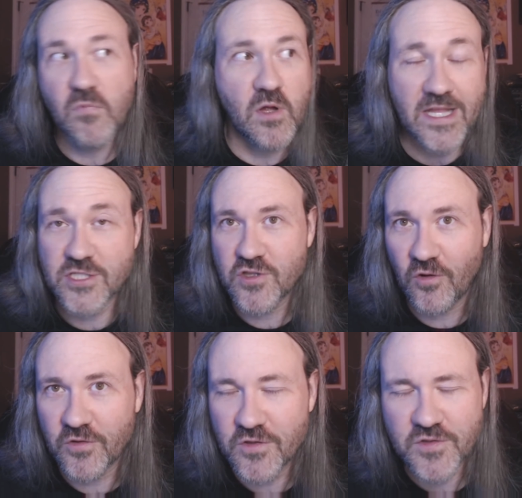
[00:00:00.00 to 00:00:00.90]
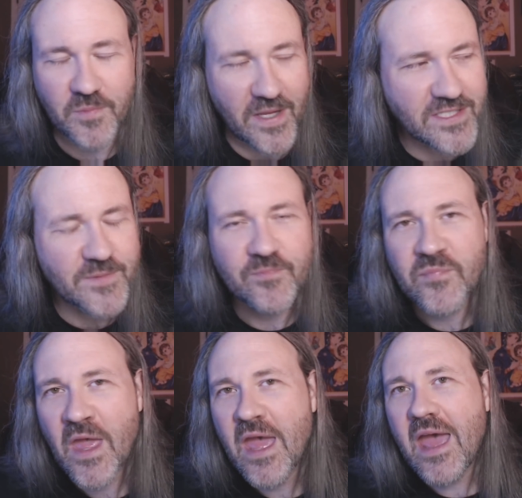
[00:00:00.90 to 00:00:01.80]
installed user base
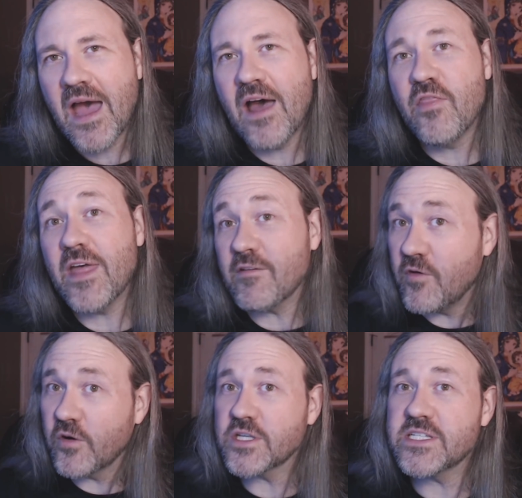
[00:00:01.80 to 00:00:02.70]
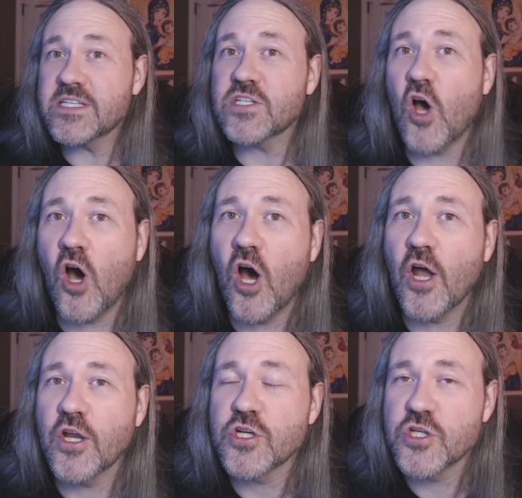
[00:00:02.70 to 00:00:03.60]
uh, that focuses
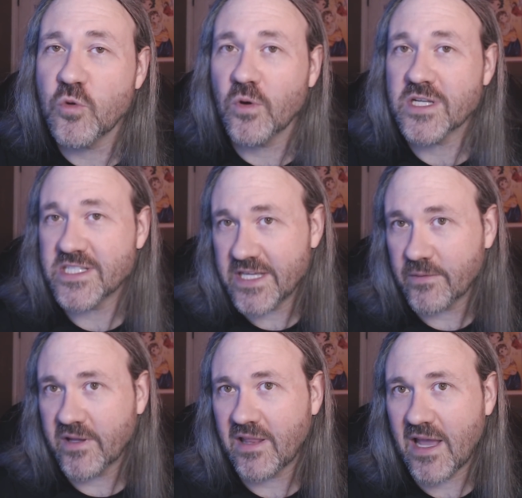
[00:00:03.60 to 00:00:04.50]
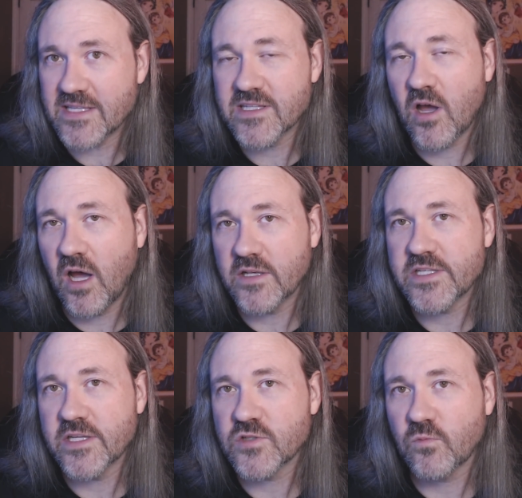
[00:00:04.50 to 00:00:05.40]
on short serialized
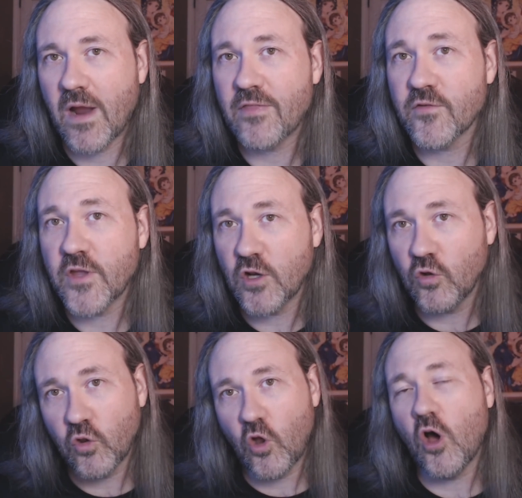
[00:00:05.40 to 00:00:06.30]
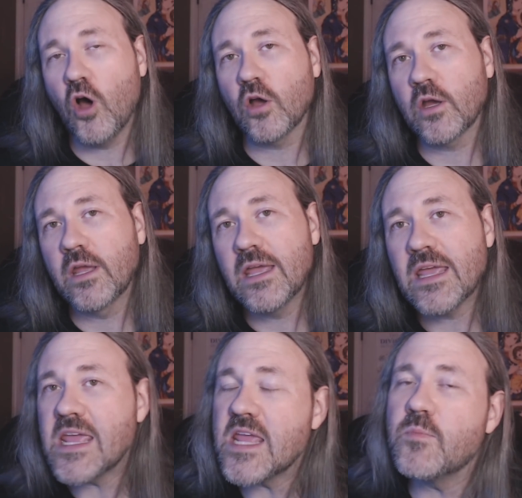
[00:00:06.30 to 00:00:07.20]
content rather than long
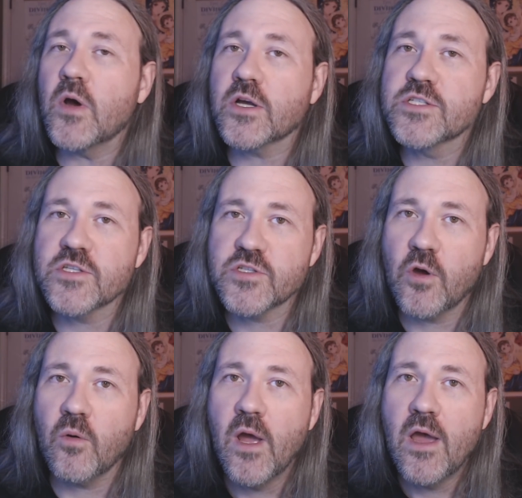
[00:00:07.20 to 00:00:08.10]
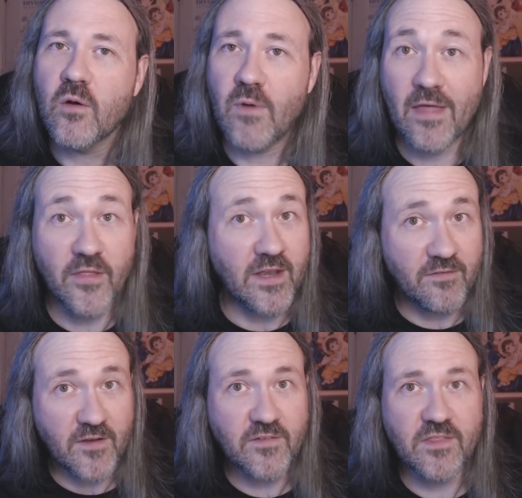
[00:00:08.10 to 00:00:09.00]
ebooks. So rather than a
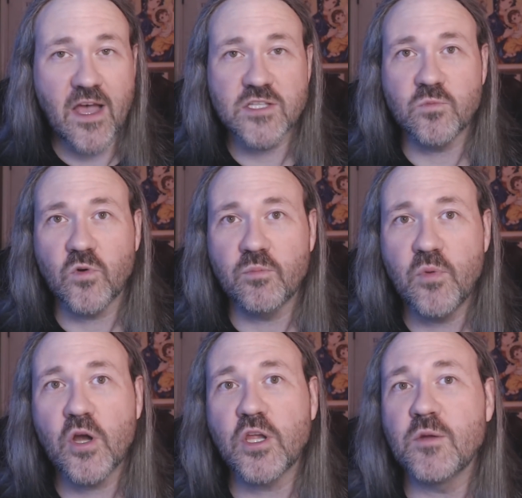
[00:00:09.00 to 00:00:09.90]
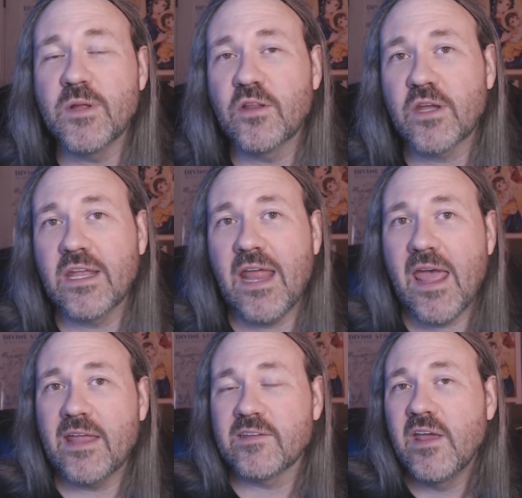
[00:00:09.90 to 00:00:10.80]
fifty thousand word book, you'd be looking
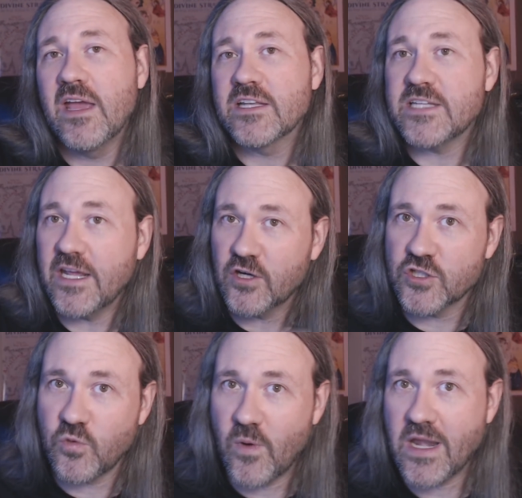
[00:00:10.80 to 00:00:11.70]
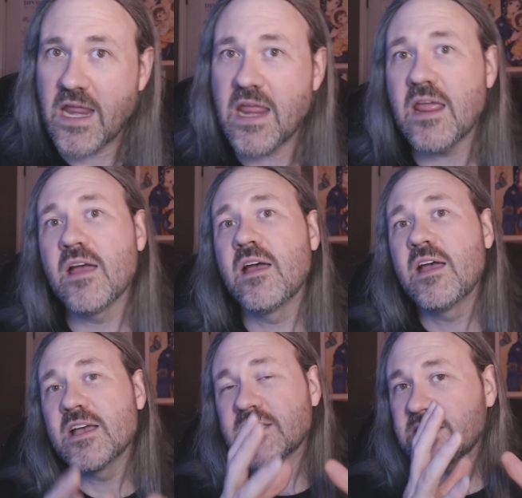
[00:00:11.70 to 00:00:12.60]
at ten or twenty
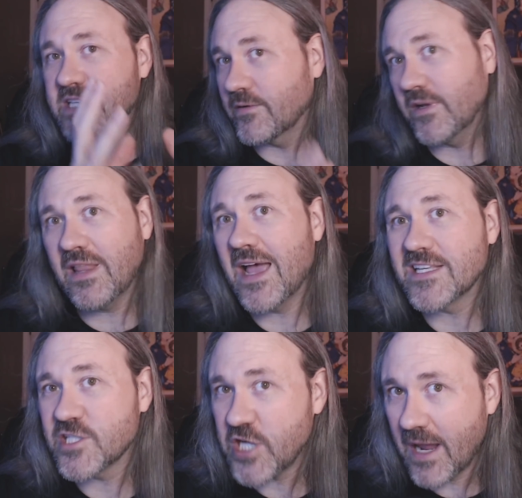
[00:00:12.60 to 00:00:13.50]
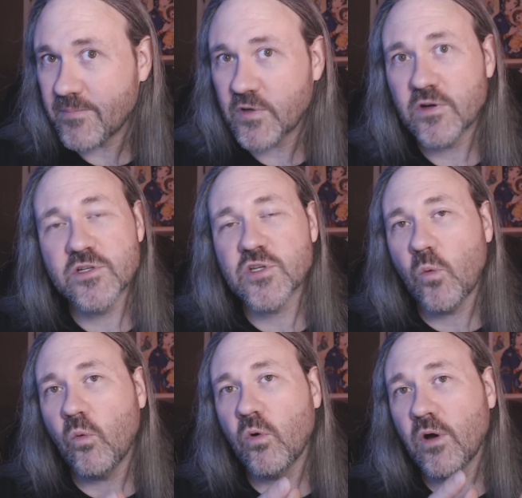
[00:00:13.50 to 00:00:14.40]
serialized chapters
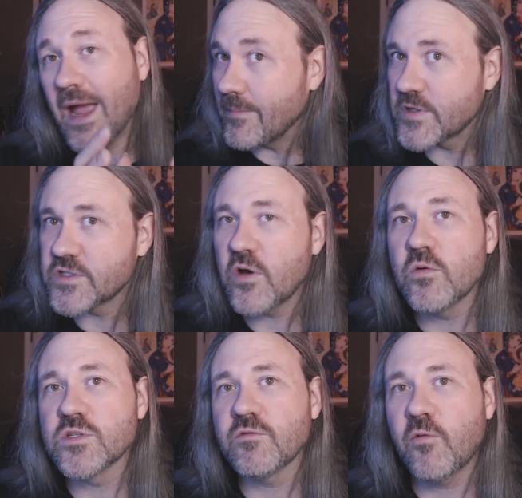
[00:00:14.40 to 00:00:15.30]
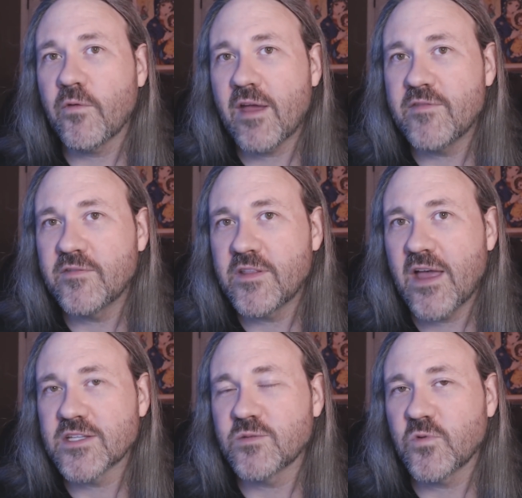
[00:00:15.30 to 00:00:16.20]
or episodes for that fifty
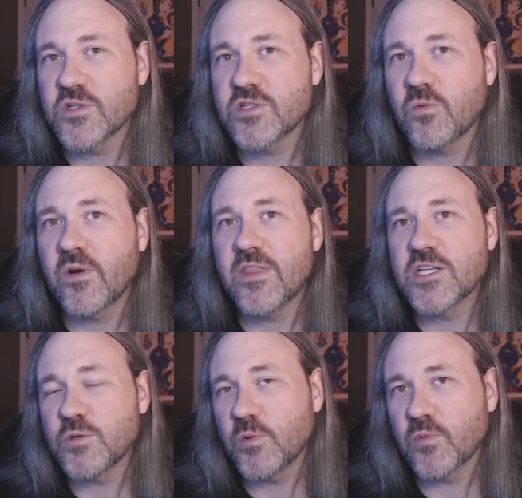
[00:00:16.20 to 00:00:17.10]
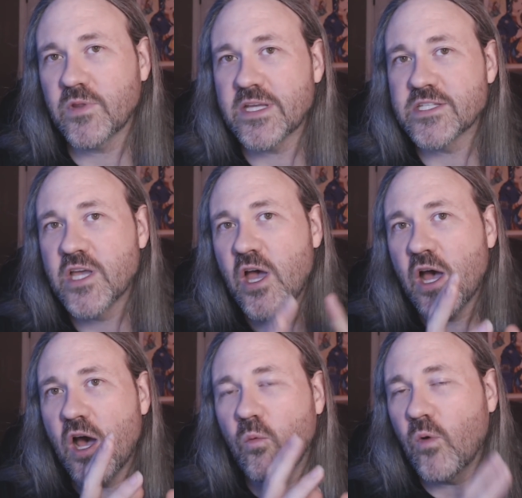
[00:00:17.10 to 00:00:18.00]
thousand word story that you would release
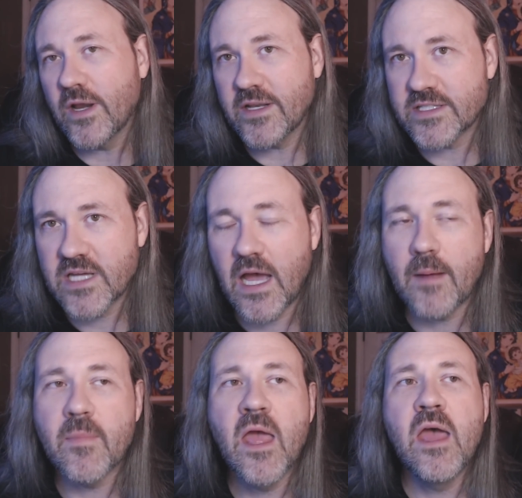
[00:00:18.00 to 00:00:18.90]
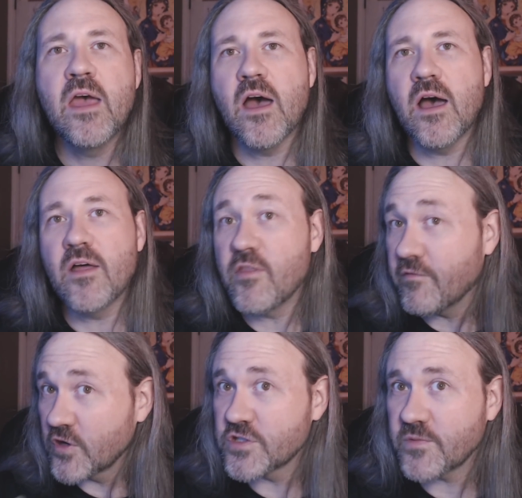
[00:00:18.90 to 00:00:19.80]
uh, one at a time. Uh, the
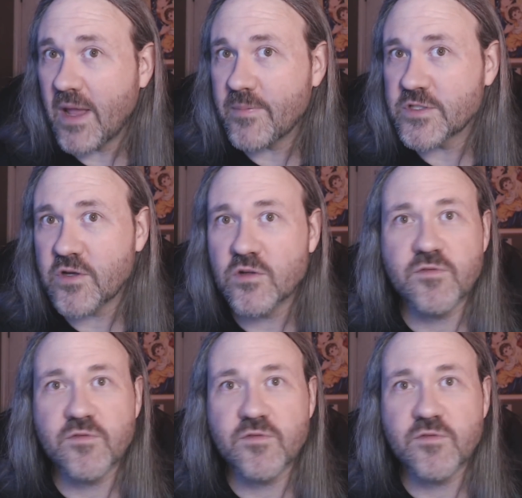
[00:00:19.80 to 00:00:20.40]
first three episodes